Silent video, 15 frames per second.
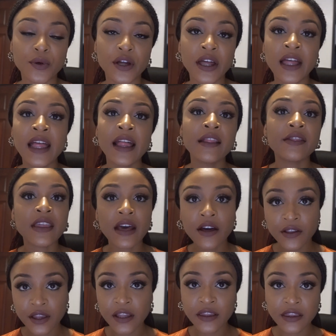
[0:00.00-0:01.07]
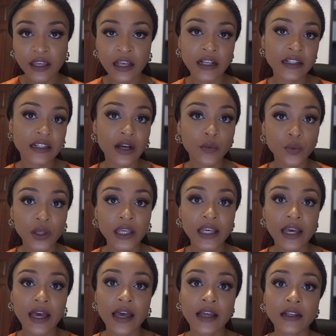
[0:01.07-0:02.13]
but there are other things that we
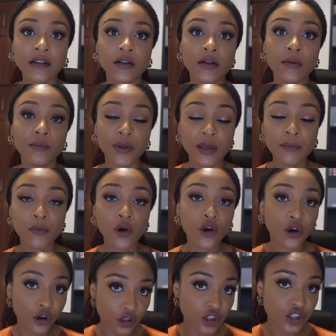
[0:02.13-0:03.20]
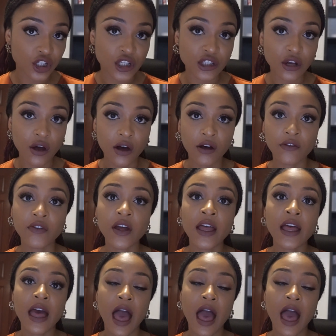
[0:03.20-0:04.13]
can be more conscious of